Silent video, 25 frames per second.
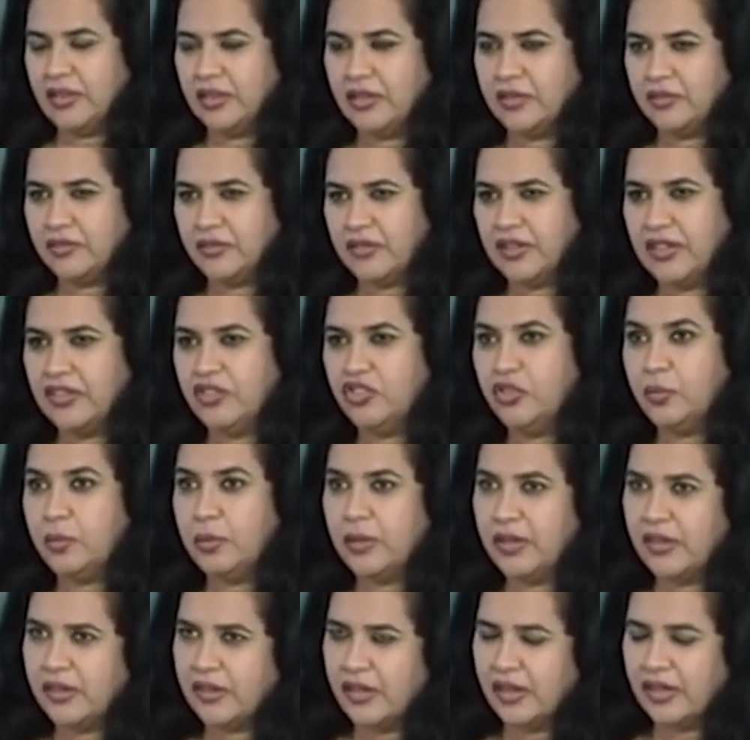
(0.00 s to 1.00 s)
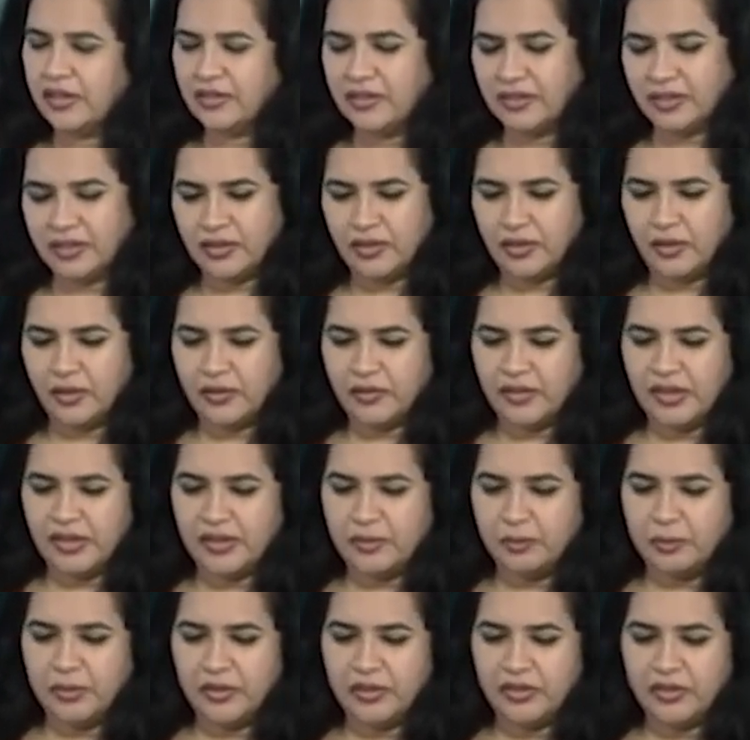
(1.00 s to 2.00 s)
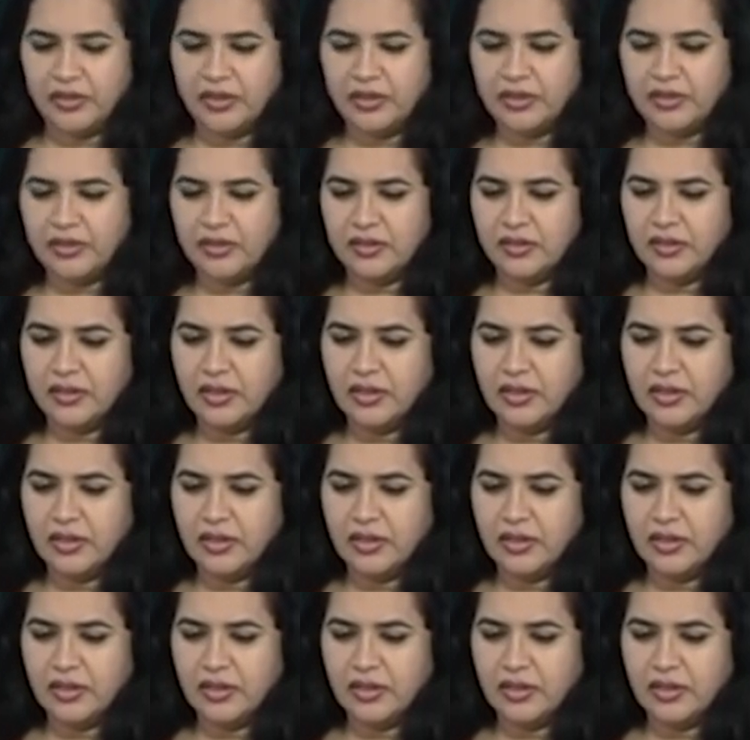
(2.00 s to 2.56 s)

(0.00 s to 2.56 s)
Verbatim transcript: a French playwright of that period.